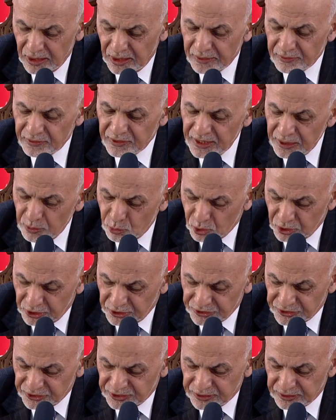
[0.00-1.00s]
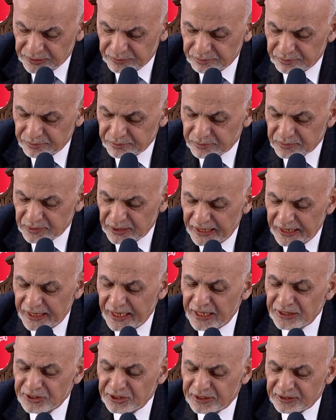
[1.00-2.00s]
Three words in
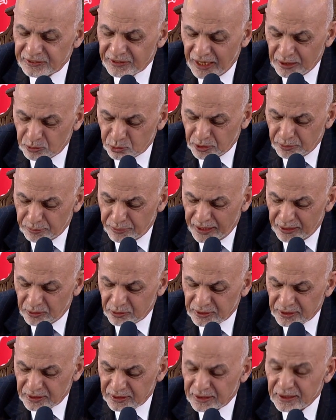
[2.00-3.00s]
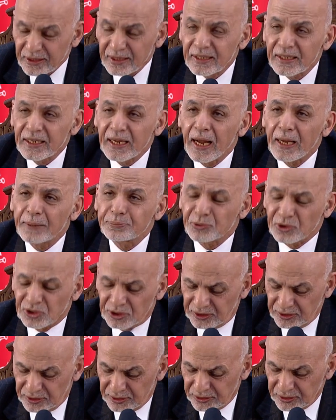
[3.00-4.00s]
Asian Roundabout
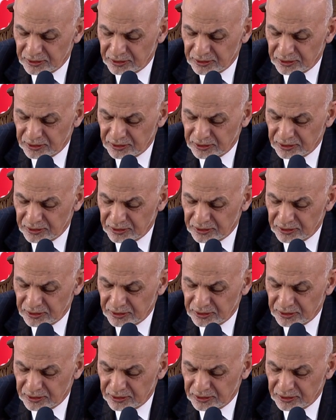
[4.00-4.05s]
capture